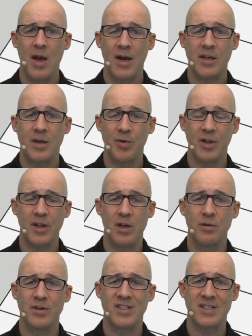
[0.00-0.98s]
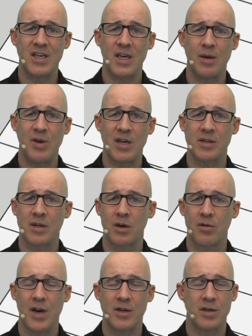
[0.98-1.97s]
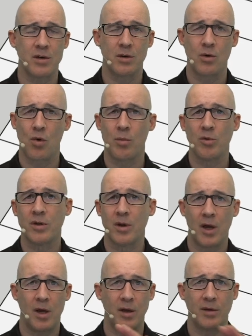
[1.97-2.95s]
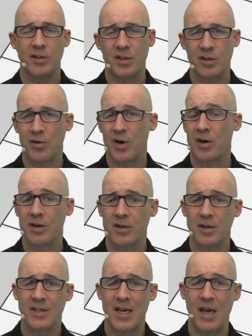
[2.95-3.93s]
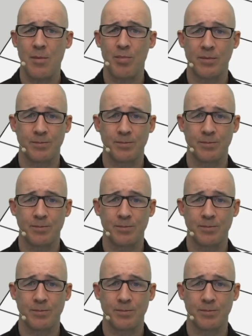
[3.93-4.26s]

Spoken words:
I typically use C because it creates your normal stringer type.